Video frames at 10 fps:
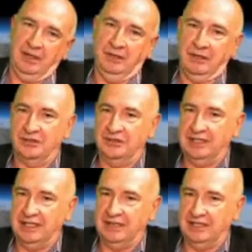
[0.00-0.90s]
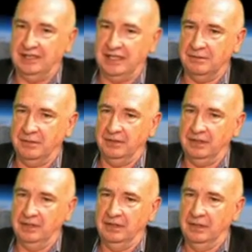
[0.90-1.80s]
a strategic threat assessment
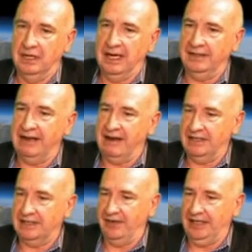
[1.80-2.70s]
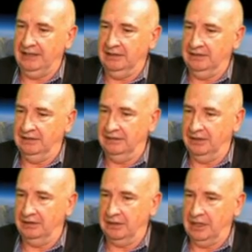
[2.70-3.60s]
that had narrative in
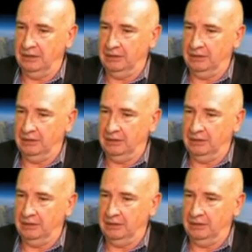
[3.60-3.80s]
that